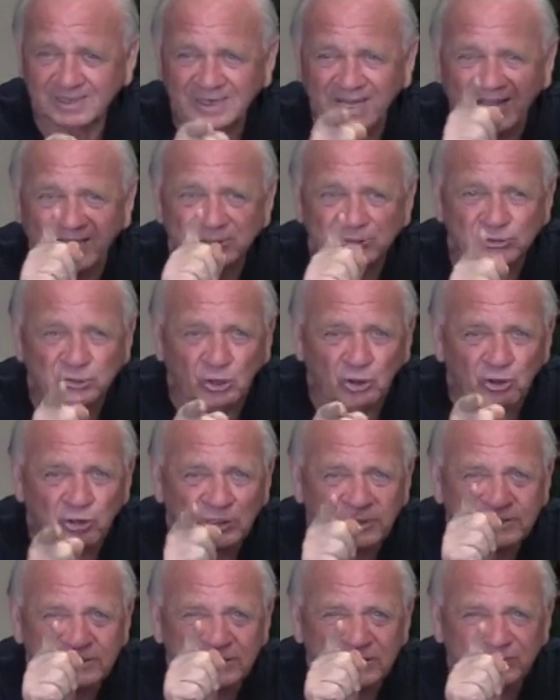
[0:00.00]
As long
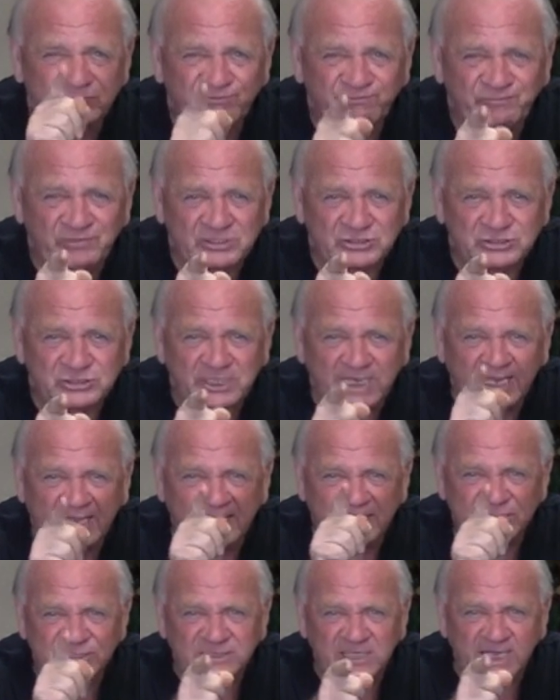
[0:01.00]
as he's fishing,
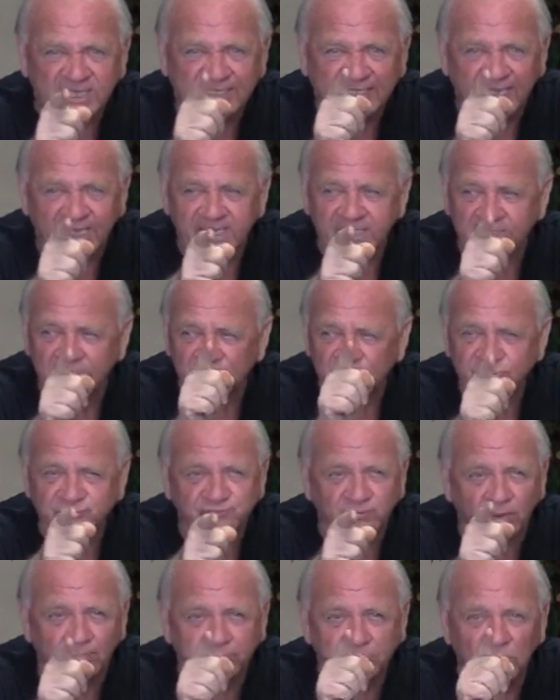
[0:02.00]
he's not getting in
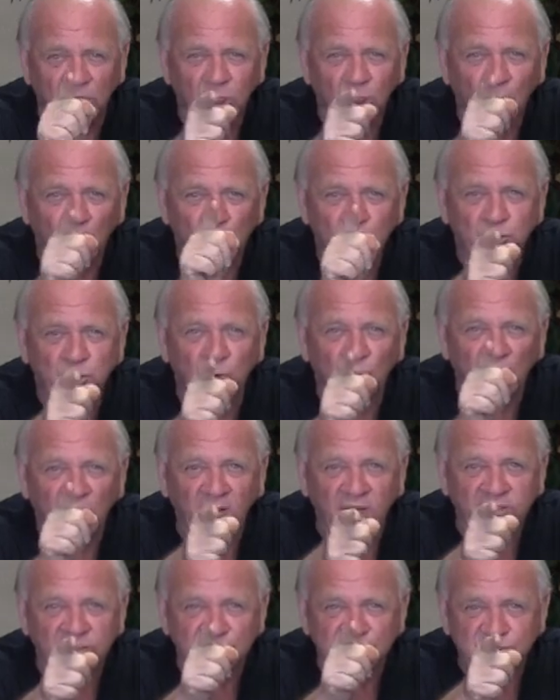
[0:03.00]
trouble or doing
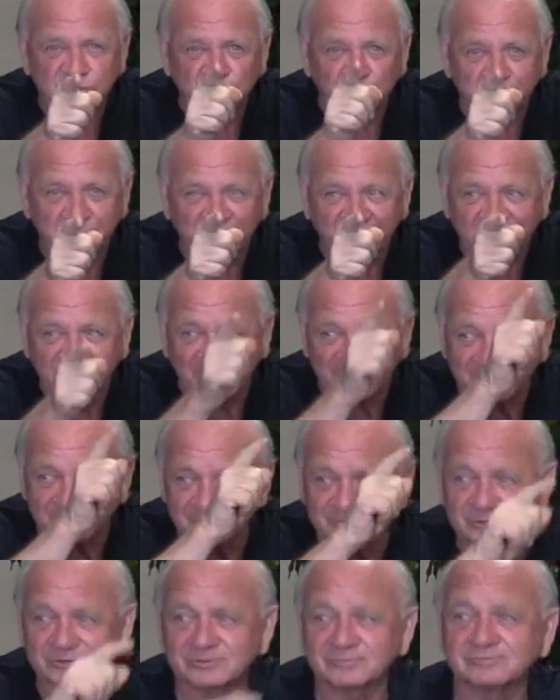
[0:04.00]
other stupid things.